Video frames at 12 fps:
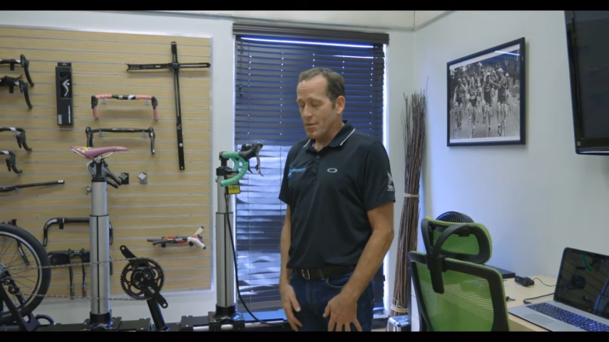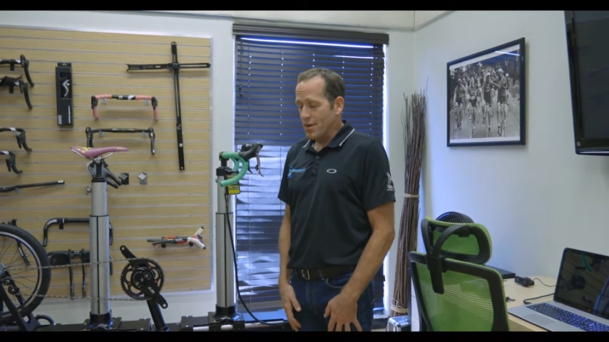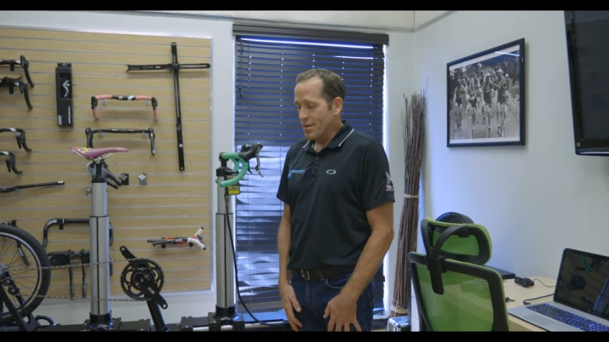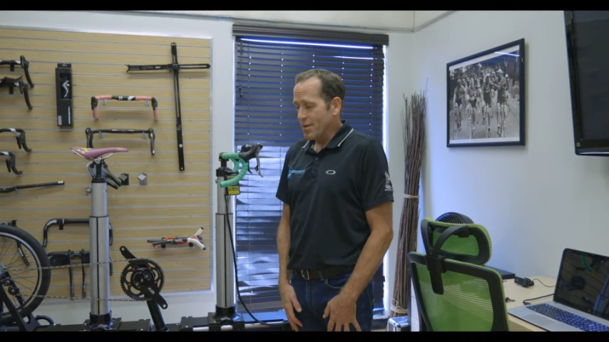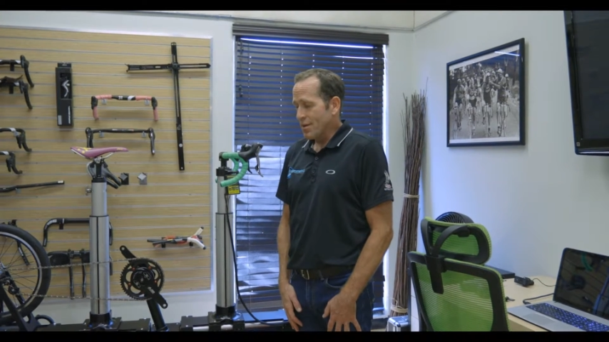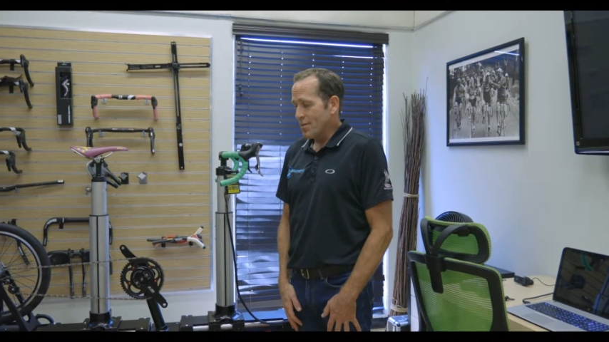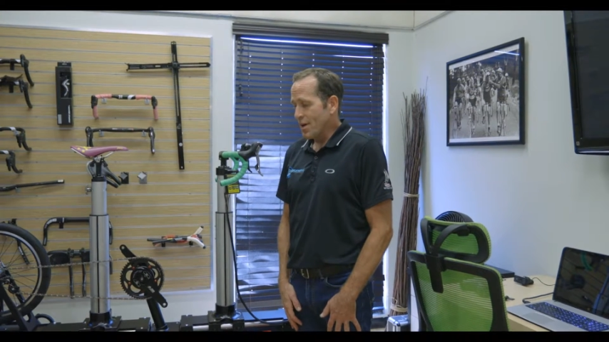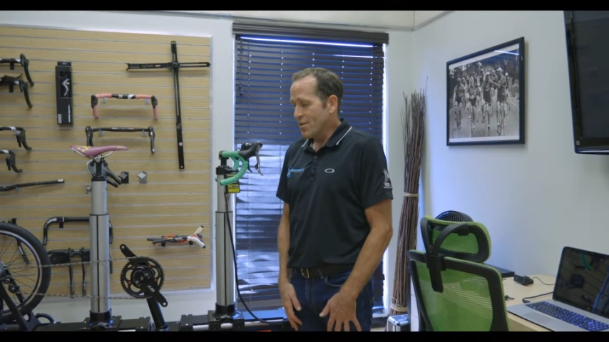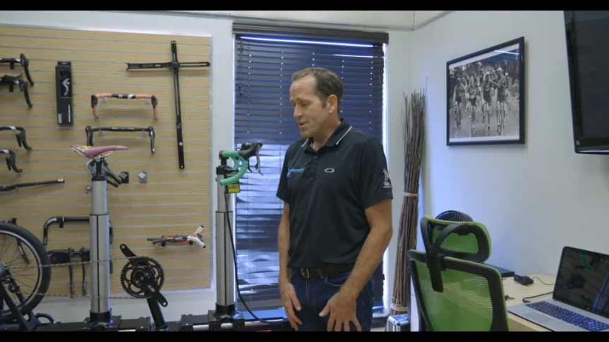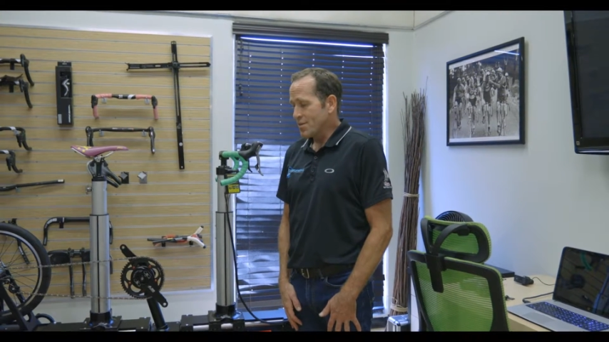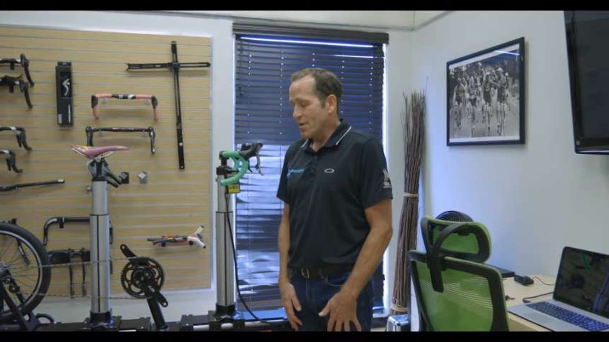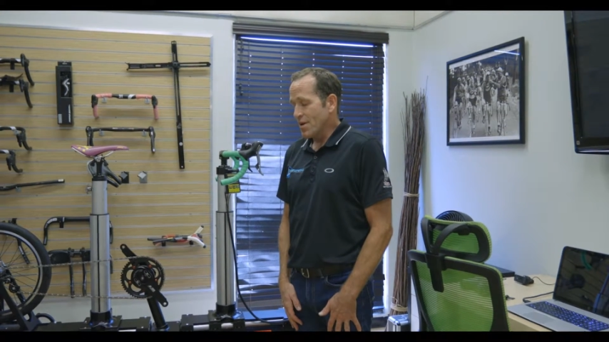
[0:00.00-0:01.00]
but my
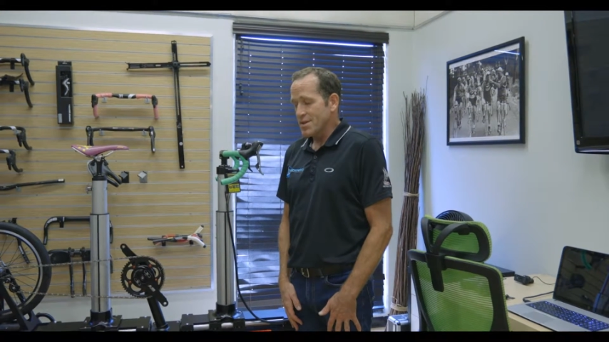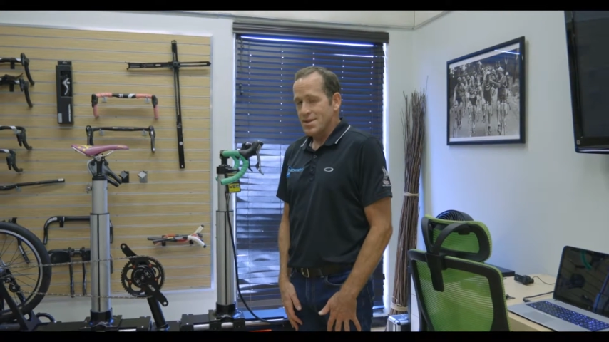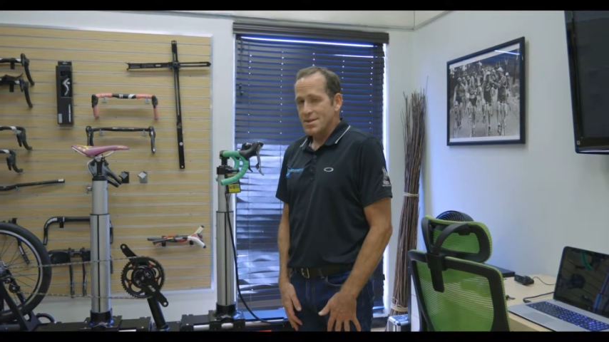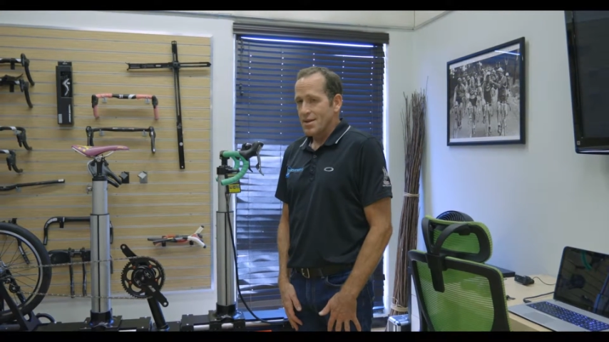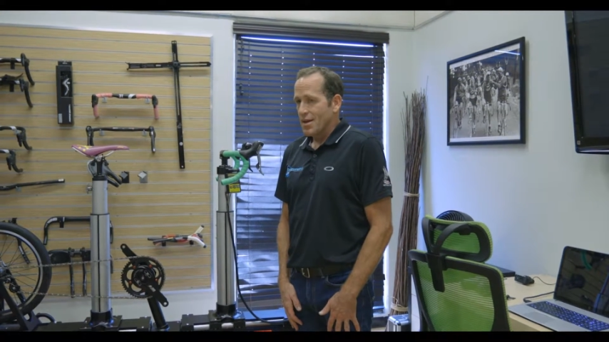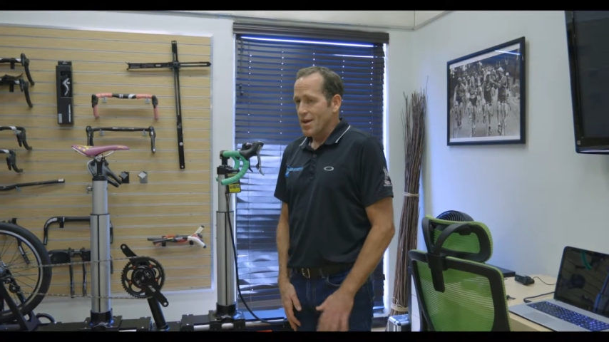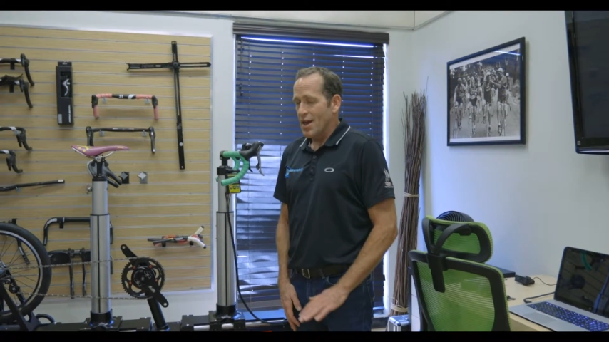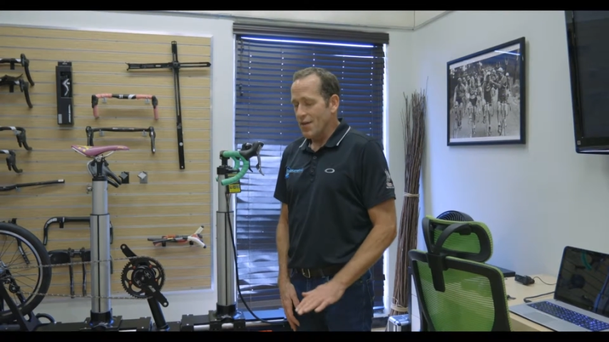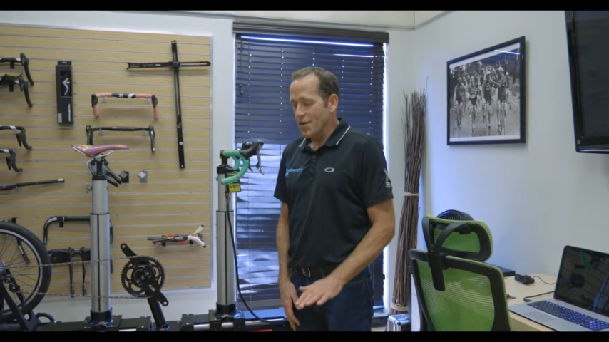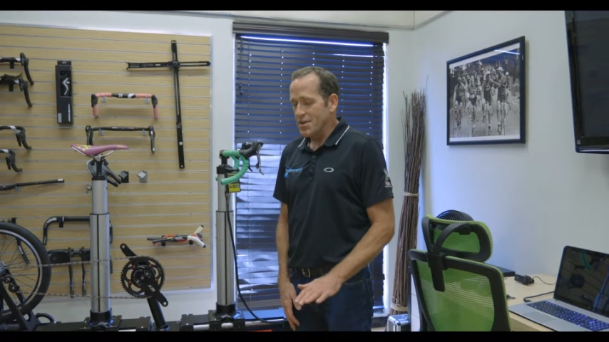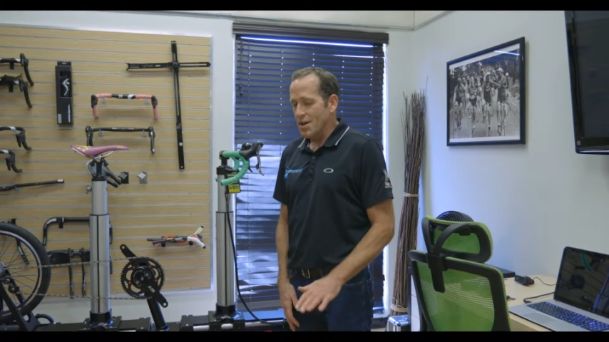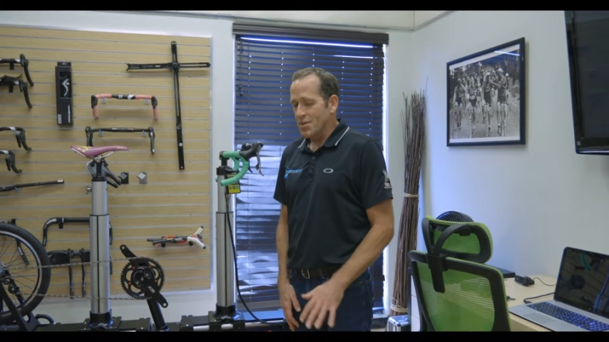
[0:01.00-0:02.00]
response
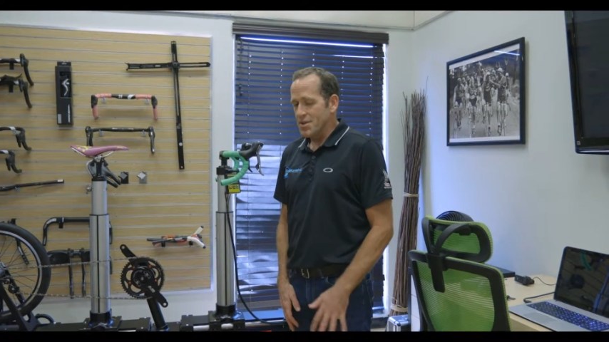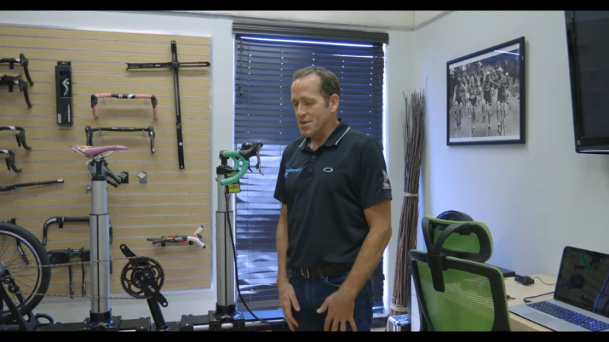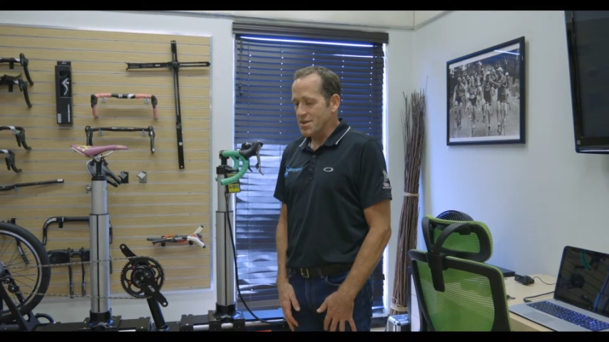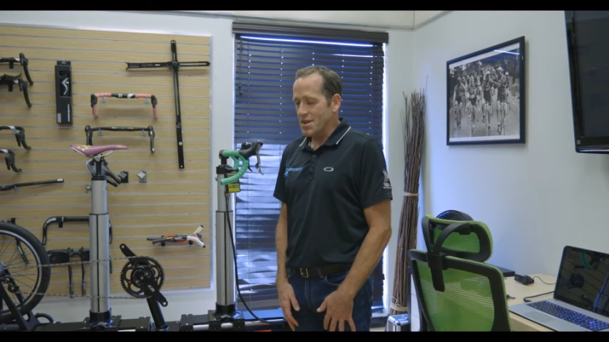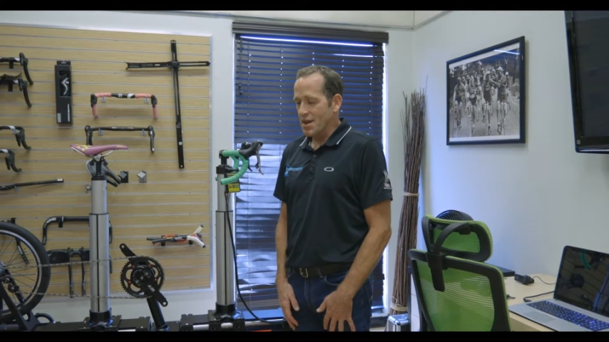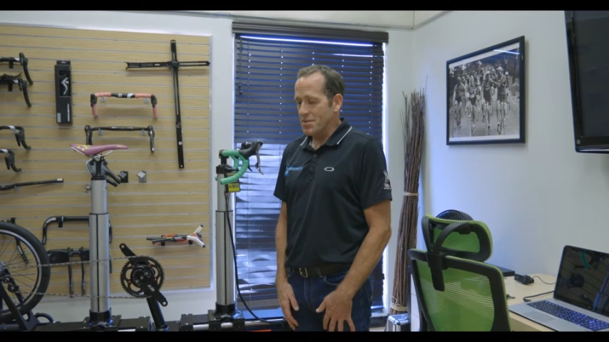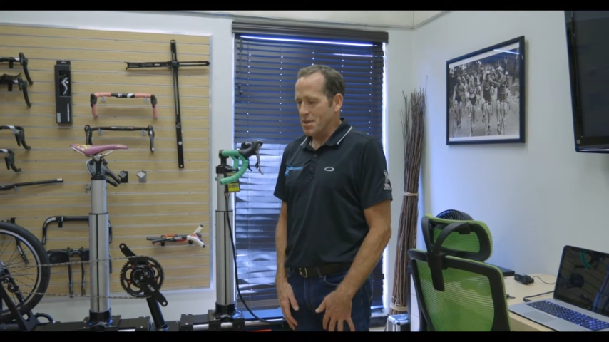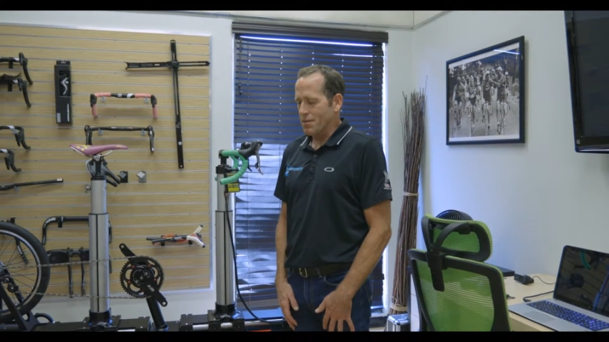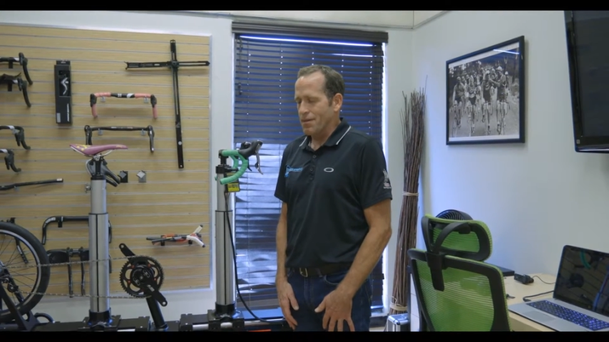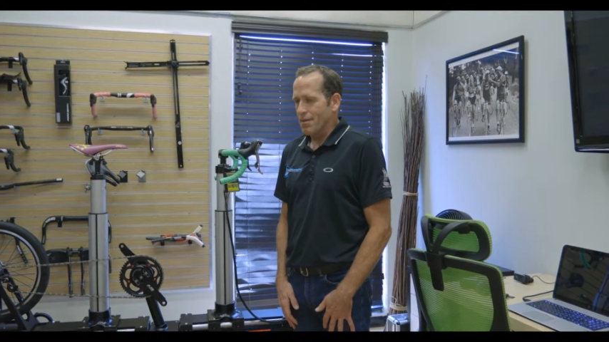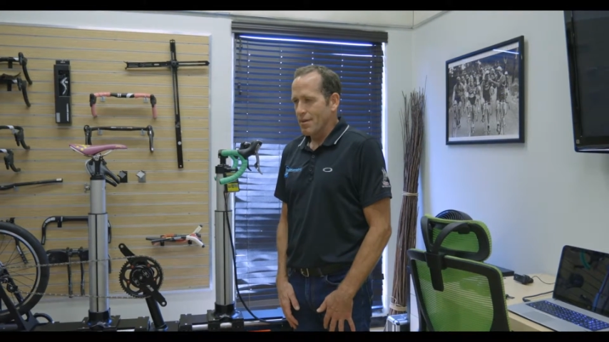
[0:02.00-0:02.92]
every time was the same, like